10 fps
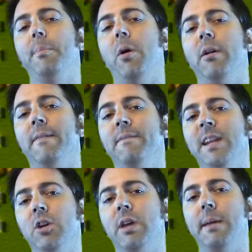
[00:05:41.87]
part of
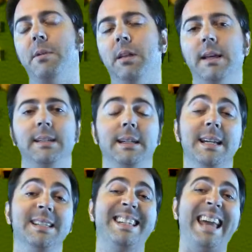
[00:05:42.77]
video game collecting
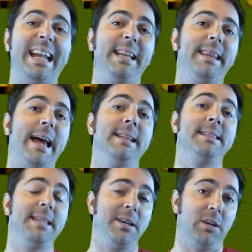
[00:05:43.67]
is getting that
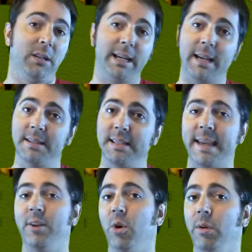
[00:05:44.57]
deal. Like I
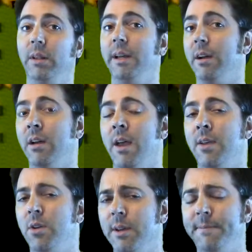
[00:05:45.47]
said earlier,
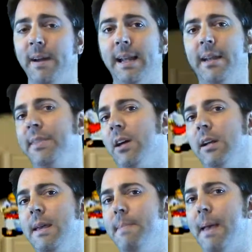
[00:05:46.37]
you can find anything on
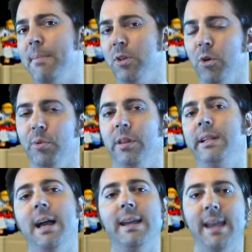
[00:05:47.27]
eBay, but you're really
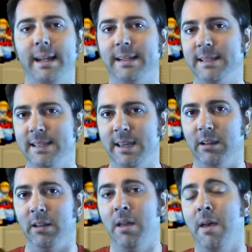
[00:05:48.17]
not getting a
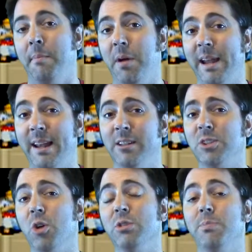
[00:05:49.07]
deal. But it is
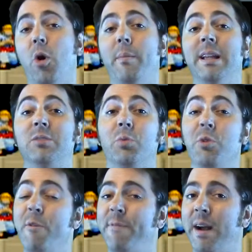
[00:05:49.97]
those moments where
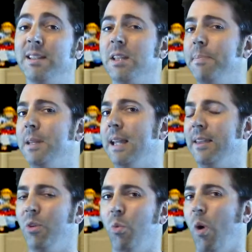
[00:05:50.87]
you find something
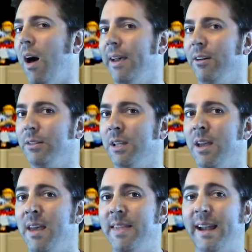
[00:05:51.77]
in the wild
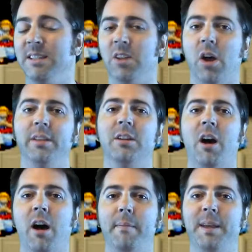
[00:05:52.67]
that is
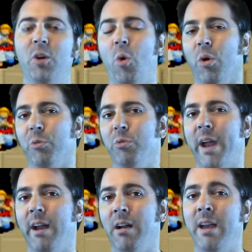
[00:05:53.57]
uncommon or
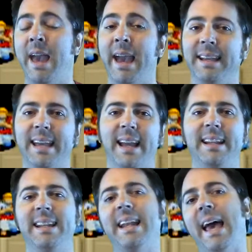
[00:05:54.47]
rare and
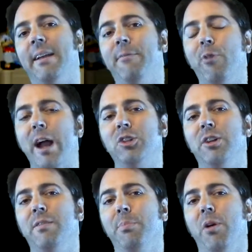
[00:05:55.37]
getting it at a fraction
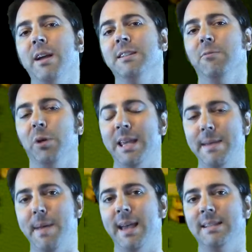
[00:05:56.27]
of the price of what
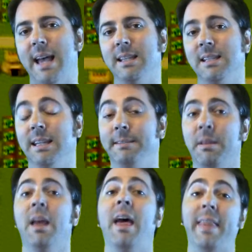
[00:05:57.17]
eBay is asking.
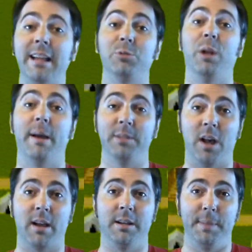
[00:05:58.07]
That's what I'm
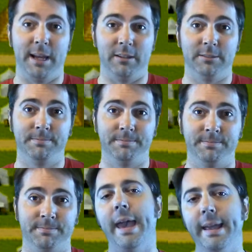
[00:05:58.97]
talking about.
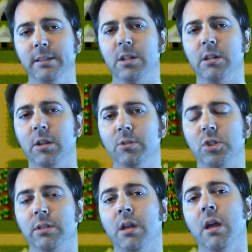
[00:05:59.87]
In
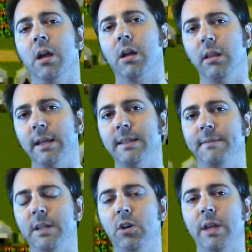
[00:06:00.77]
conclusion, collecting
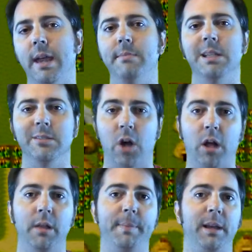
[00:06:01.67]
video games is
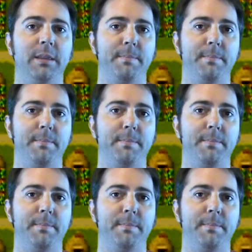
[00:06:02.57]
all about the